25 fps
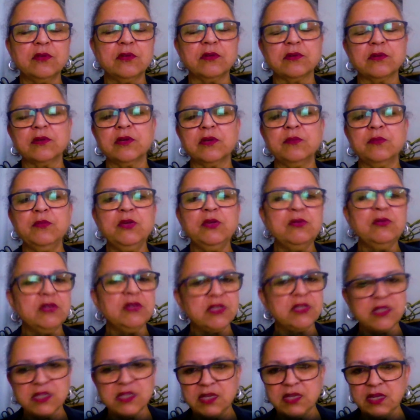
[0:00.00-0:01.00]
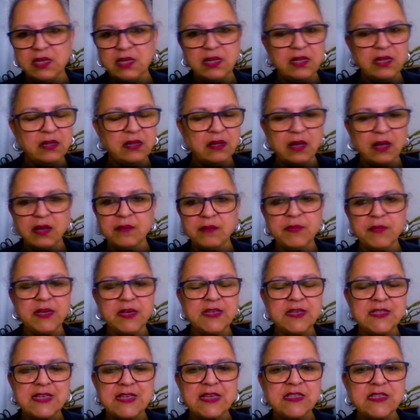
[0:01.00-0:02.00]
community
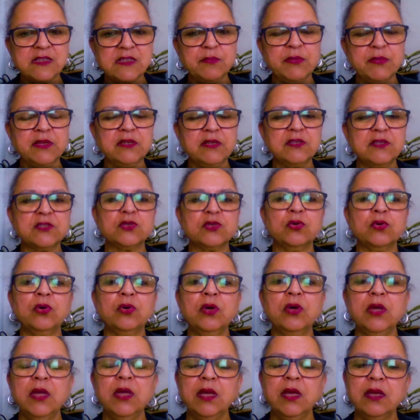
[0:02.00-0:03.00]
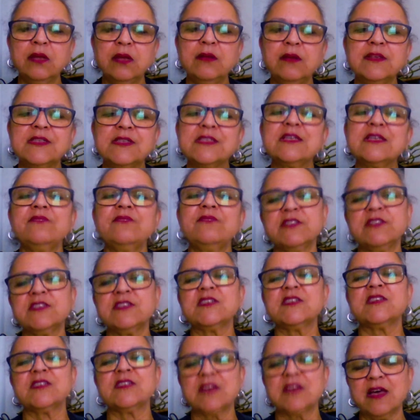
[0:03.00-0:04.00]
assessment, or civil
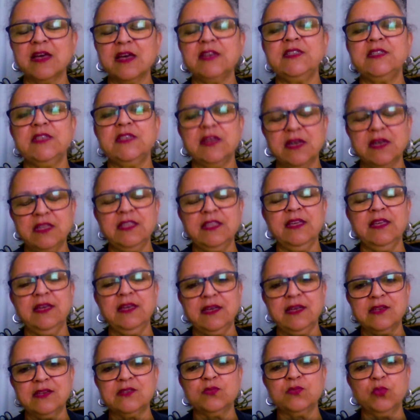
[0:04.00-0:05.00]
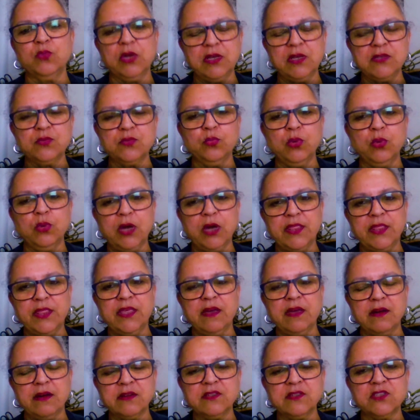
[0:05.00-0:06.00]
society. I think is where the
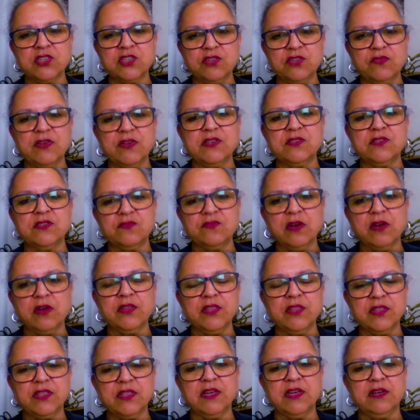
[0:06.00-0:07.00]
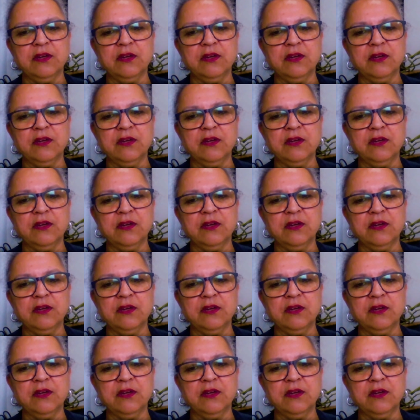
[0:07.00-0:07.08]
answer is, rather than